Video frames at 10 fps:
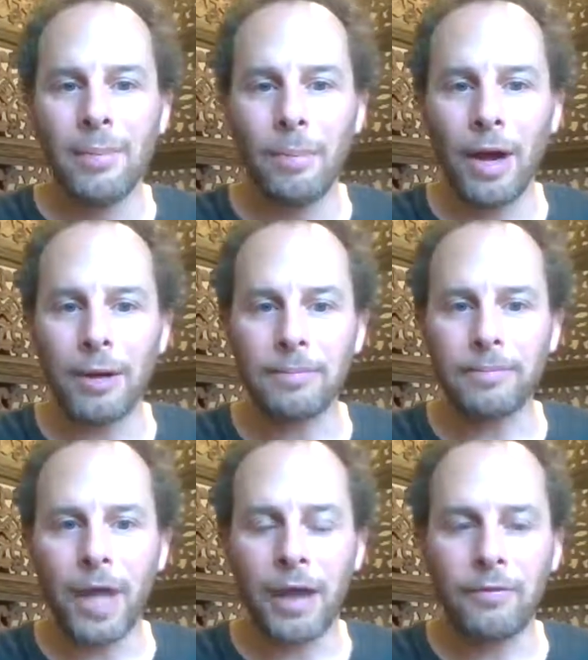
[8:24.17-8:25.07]
But
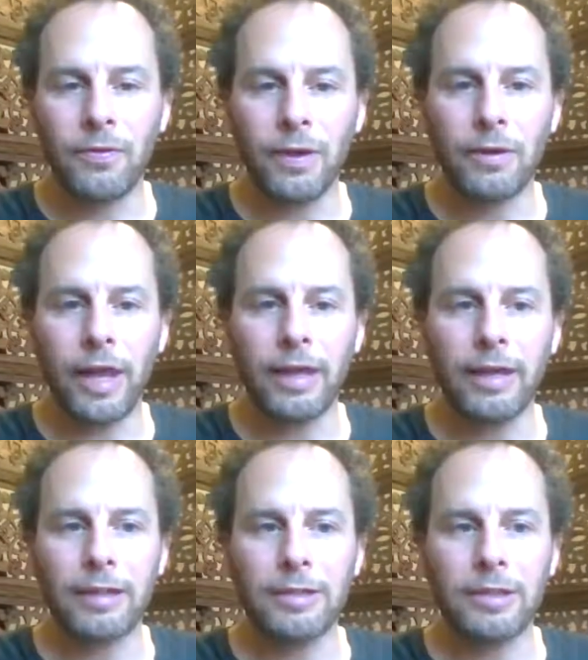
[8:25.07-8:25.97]
I feel like
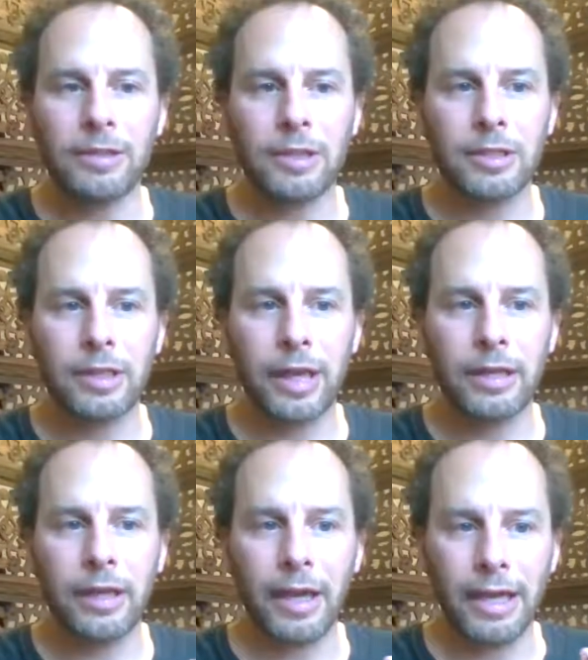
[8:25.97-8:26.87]
it's just
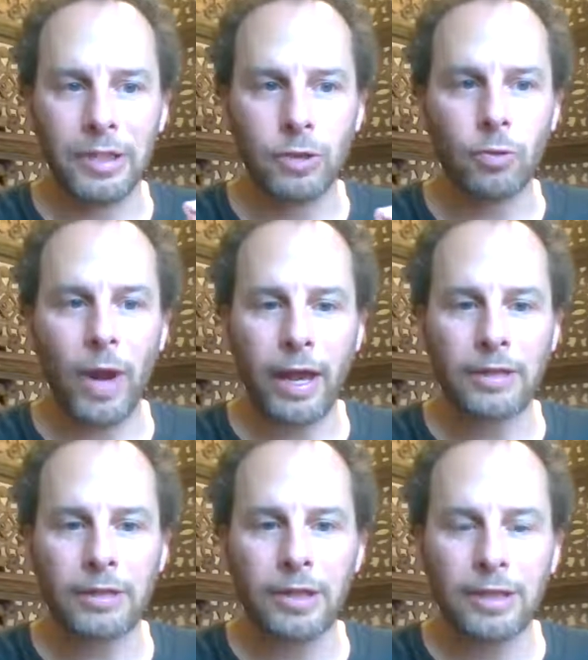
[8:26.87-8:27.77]
like a
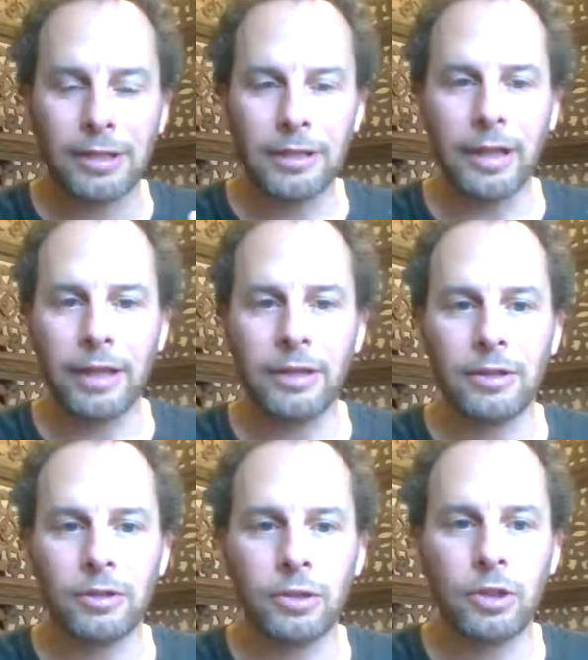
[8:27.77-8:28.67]
direct link
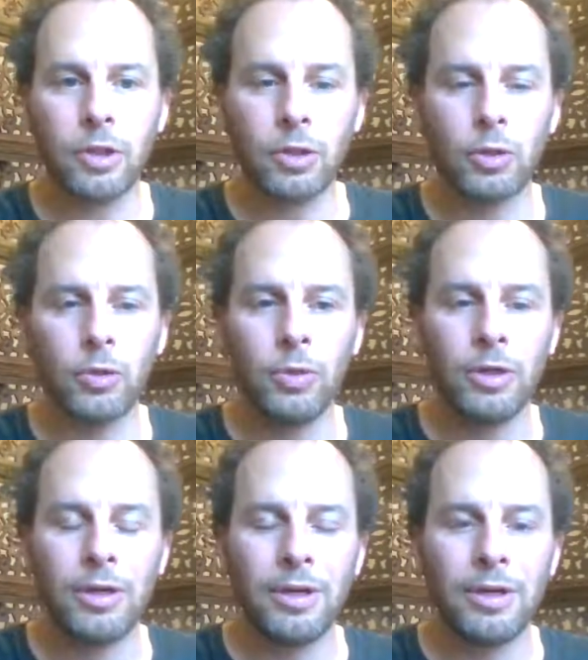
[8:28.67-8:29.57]
to
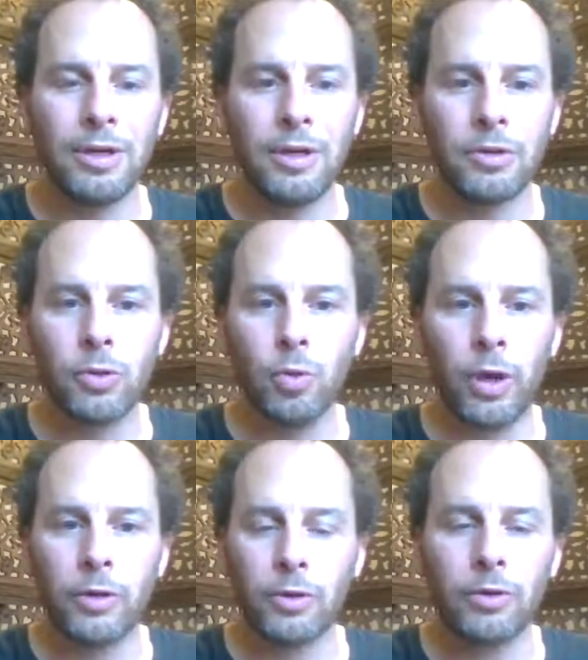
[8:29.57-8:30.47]

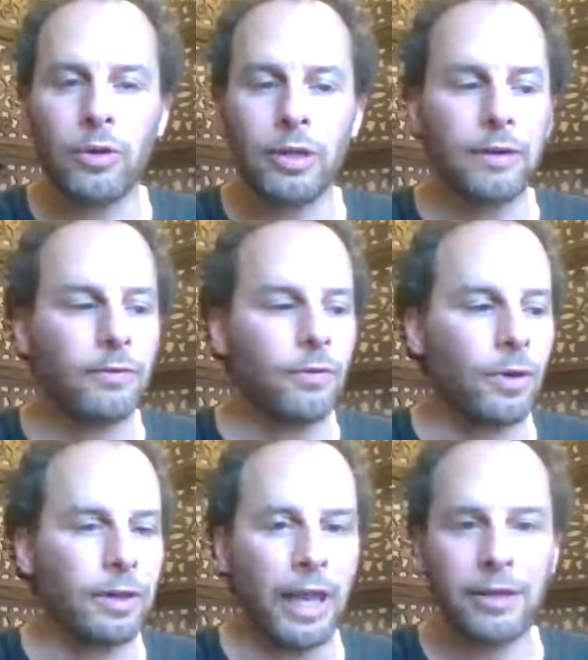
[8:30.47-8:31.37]
what you're looking
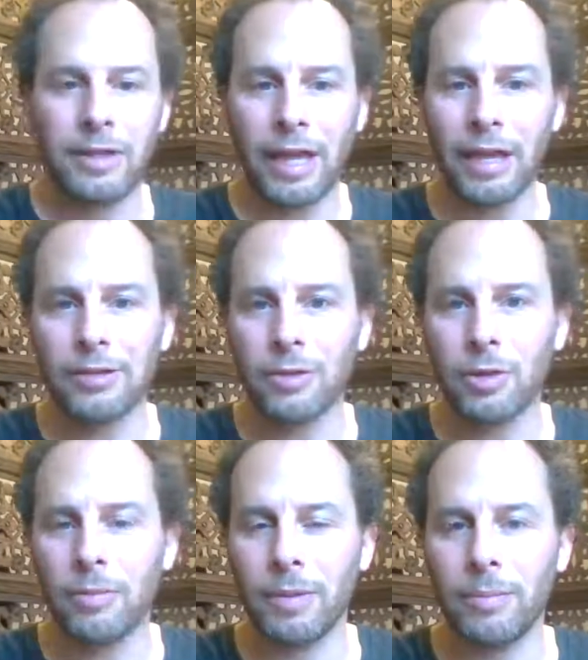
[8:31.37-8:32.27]
for. And that has
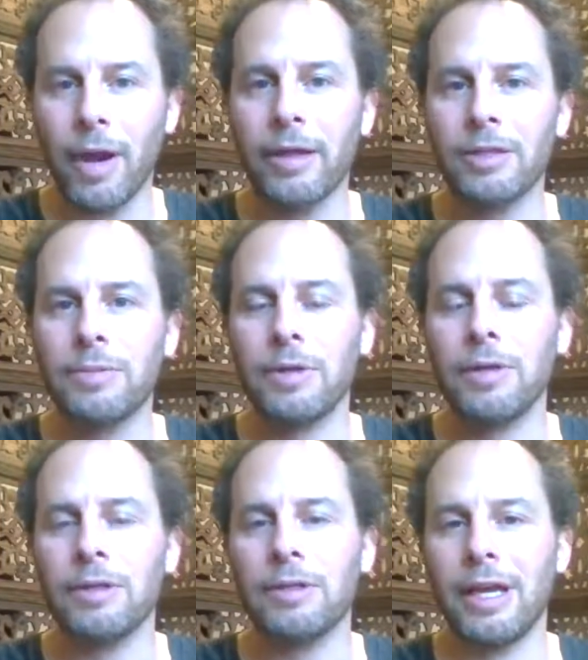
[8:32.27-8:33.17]
certainly been my
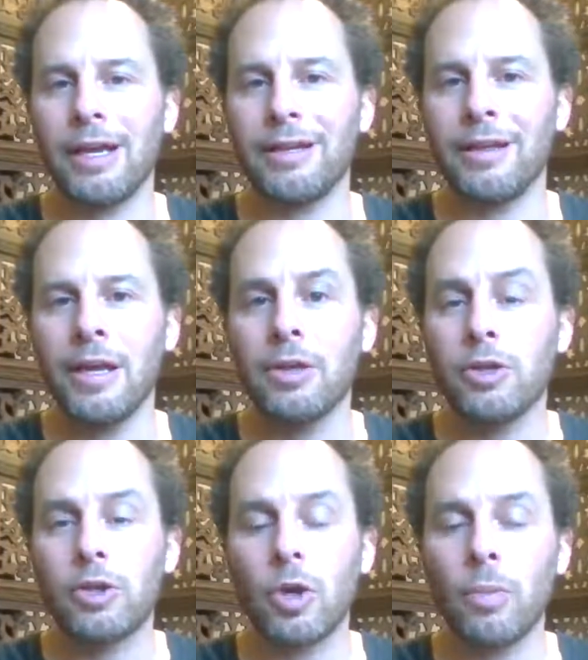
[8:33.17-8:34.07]
experience and
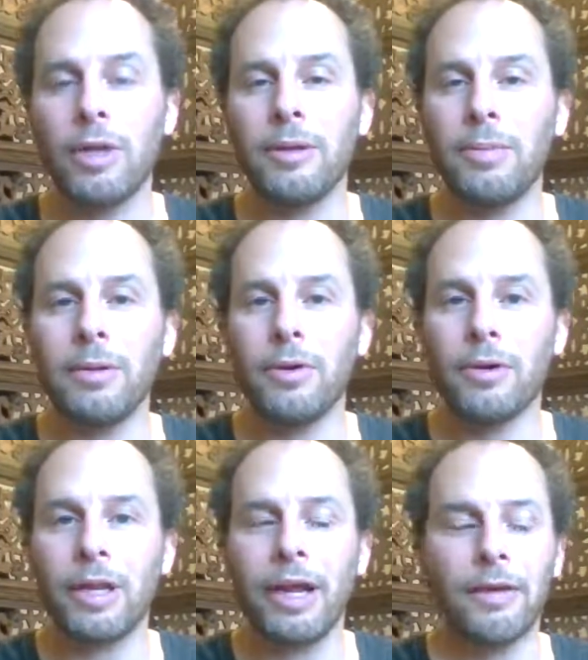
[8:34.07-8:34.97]
so many people
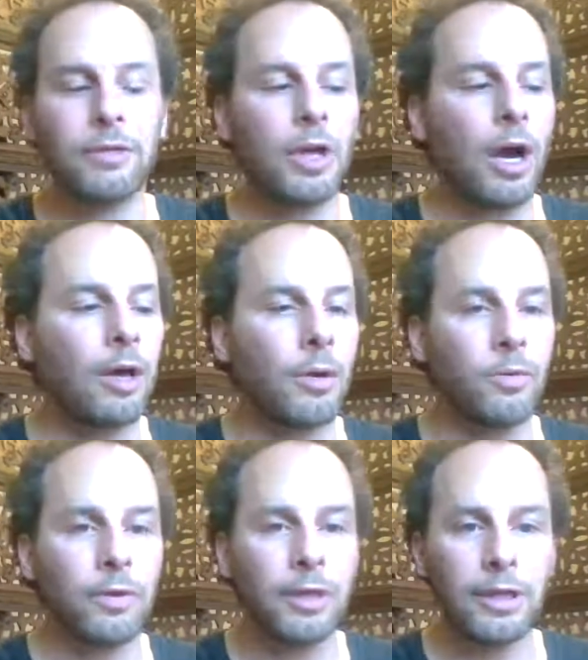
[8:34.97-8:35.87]
that I have taught
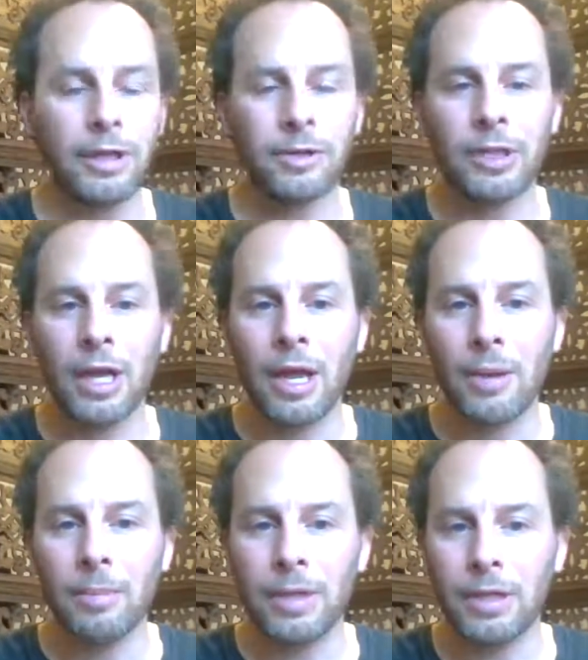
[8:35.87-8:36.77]
over the years,
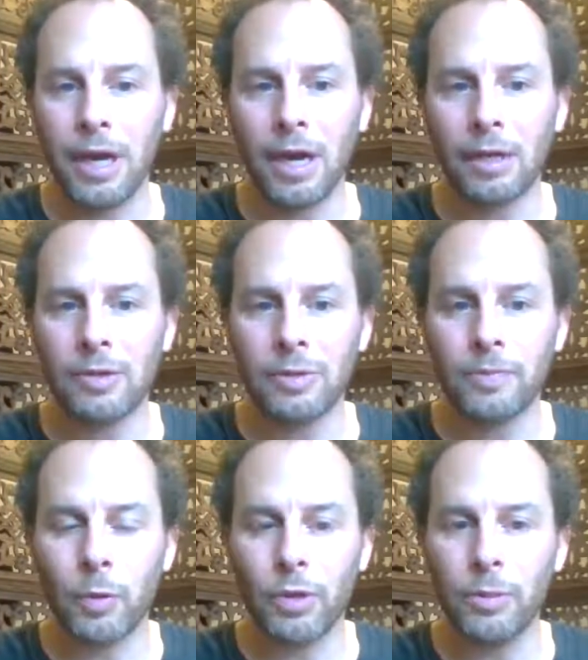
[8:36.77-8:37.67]
because
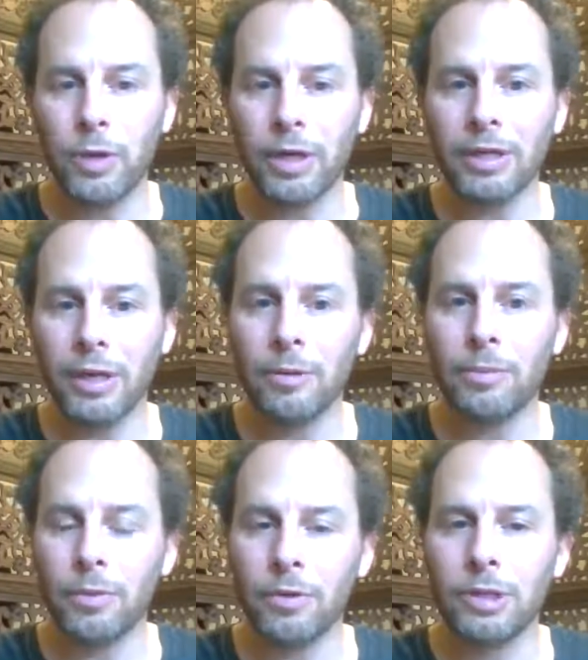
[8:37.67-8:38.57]
when you bring another
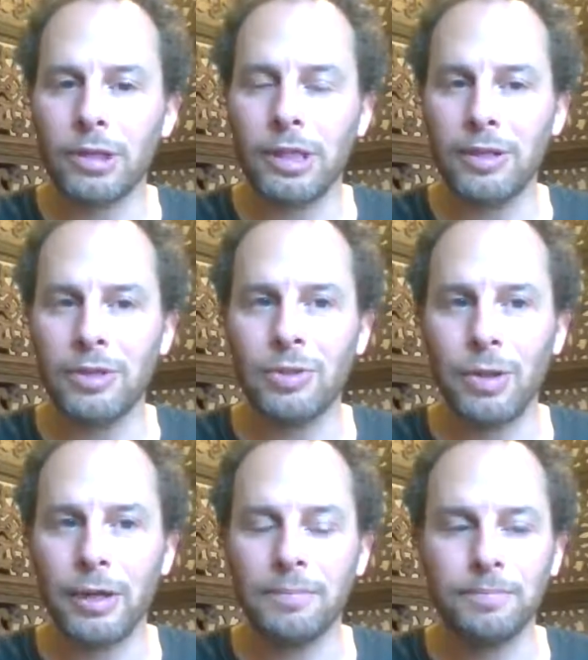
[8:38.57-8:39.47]
person into
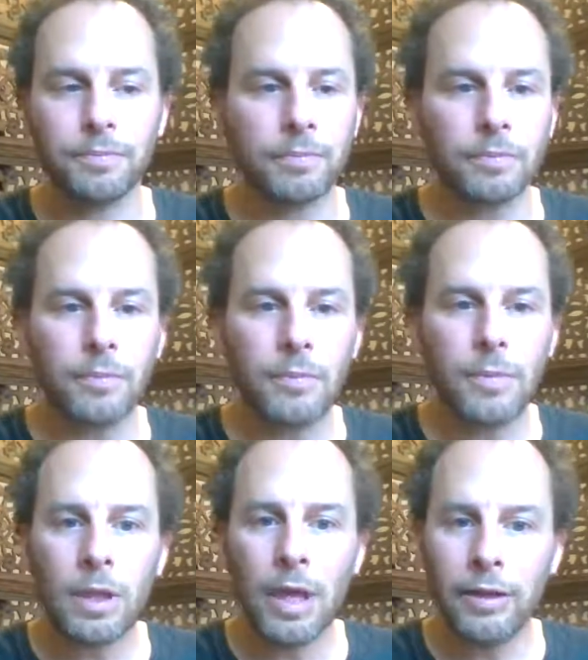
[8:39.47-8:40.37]
it,
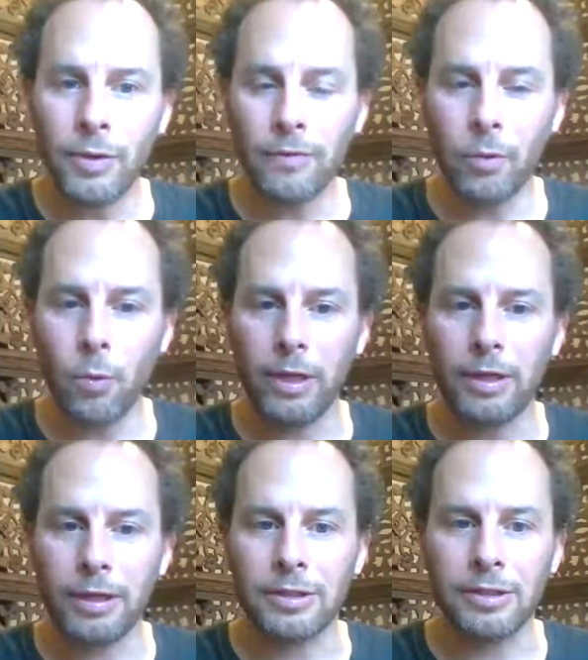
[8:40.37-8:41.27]
you have a
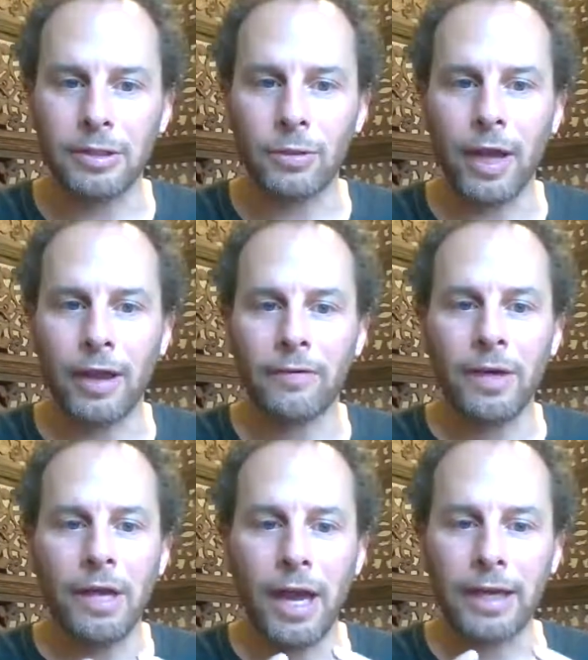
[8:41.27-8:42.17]
witness, you have
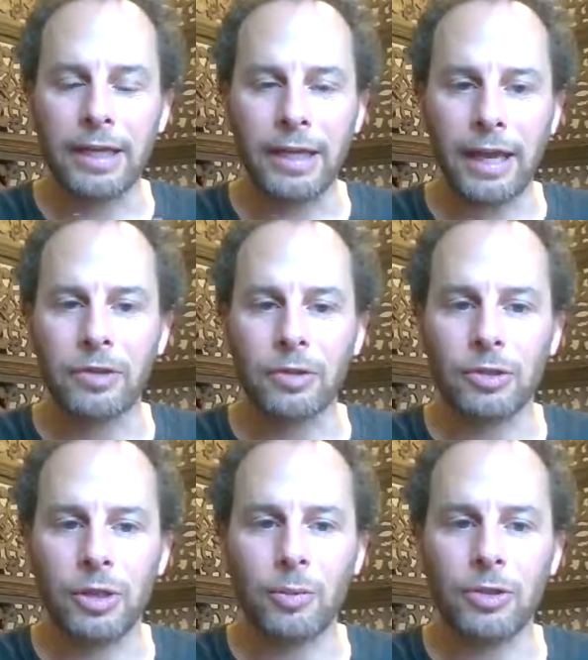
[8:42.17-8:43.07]
a connector,
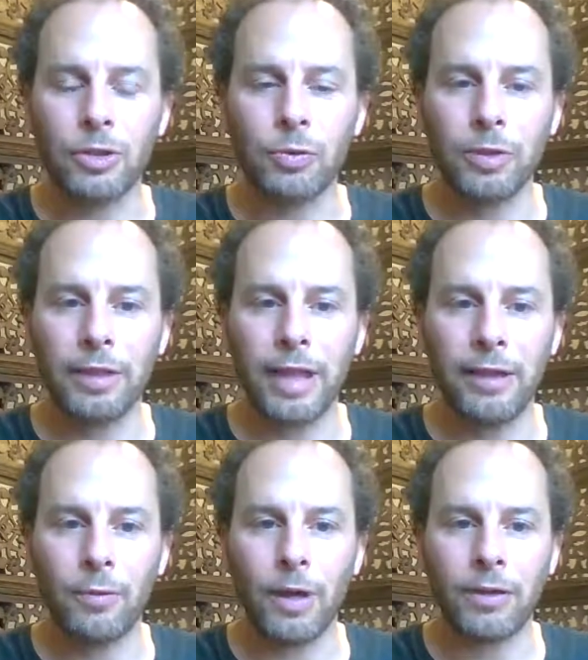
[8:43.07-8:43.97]
someone to
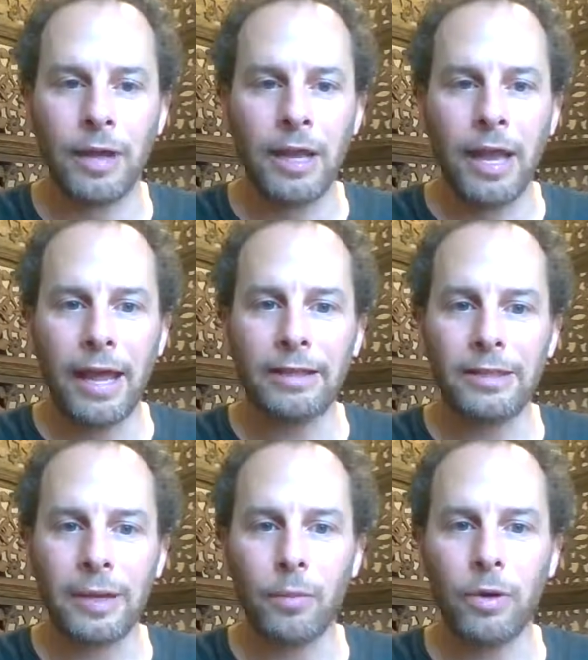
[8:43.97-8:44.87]
relate with, and
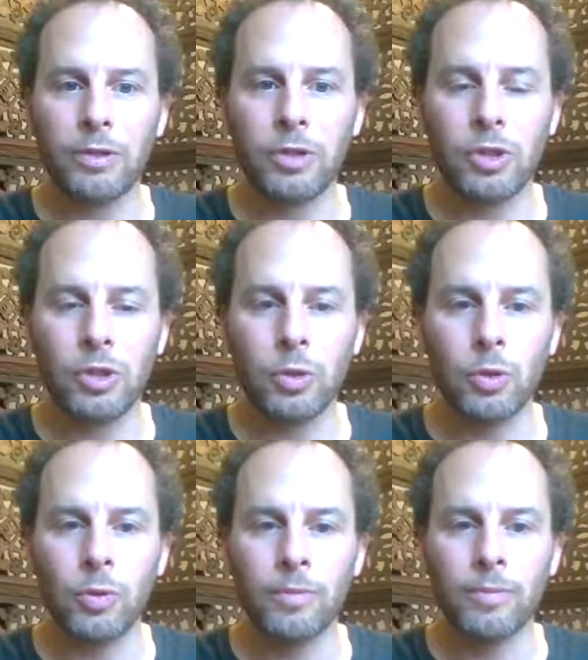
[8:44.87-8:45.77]
someone to,